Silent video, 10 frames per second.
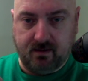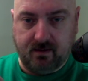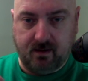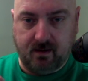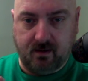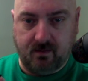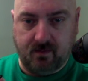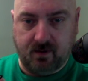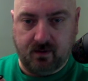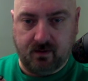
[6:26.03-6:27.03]
There
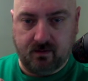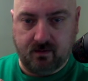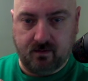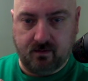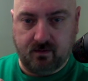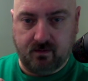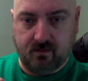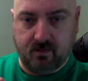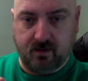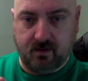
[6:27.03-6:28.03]

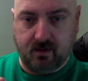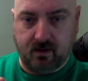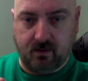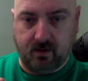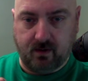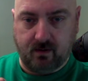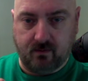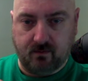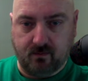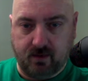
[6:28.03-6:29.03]
we go,
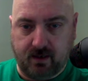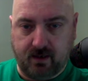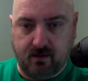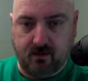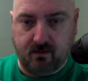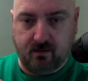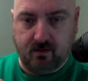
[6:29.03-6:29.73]
right here.